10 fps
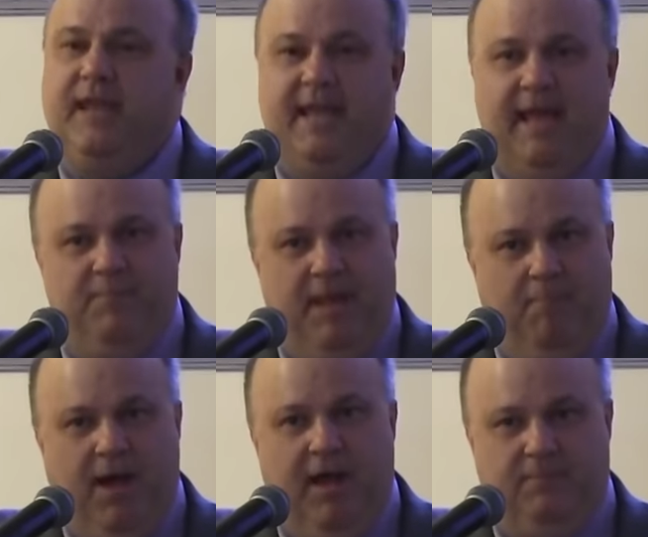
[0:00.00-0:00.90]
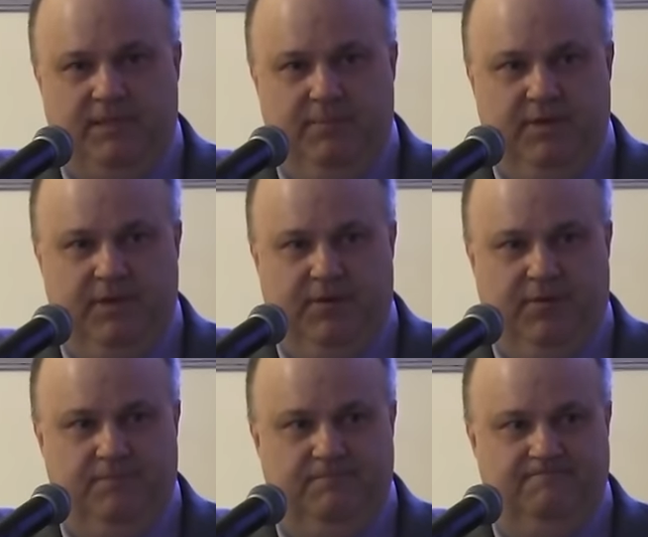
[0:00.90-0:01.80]
they kept that biopsy
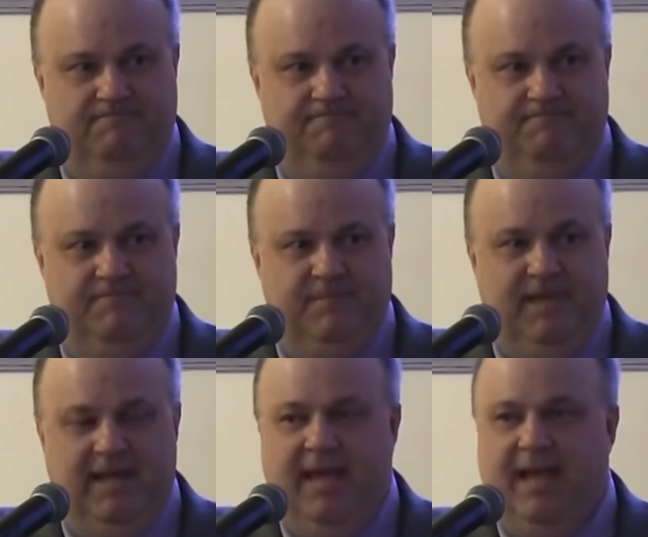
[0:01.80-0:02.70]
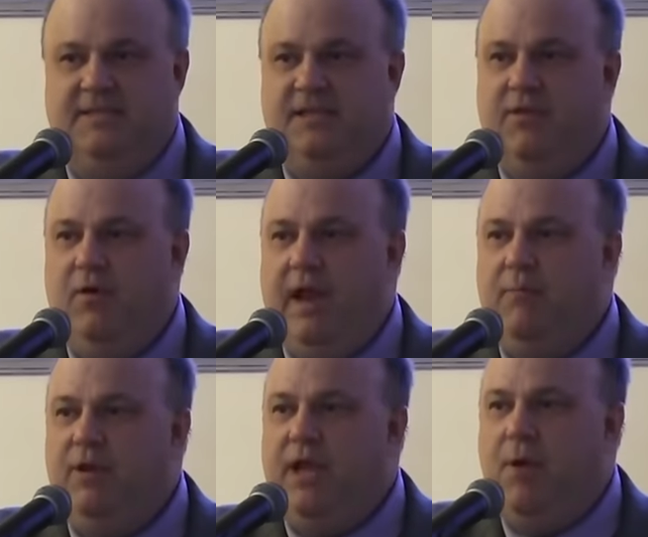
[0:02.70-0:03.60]
material. And so they were
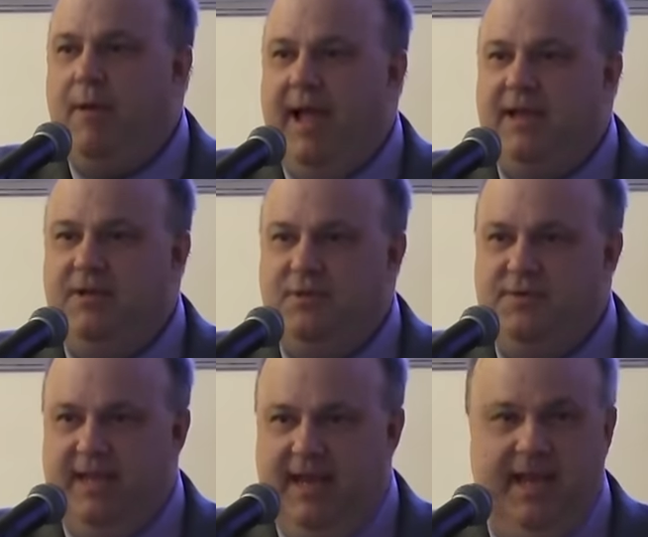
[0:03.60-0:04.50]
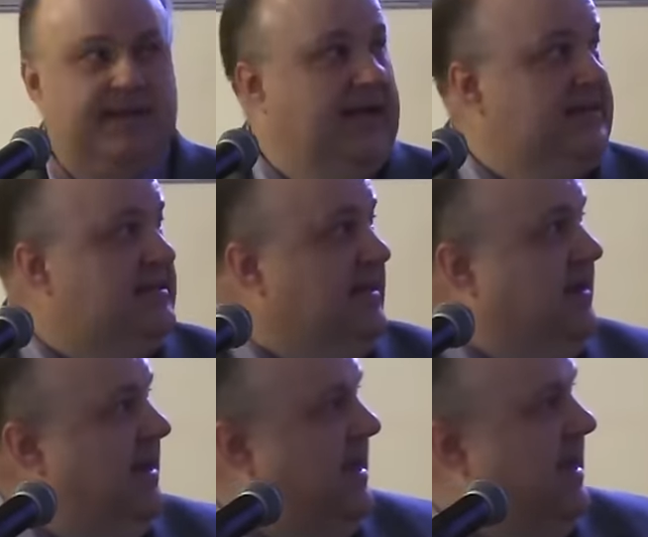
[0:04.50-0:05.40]
able to go back and do DNA testing.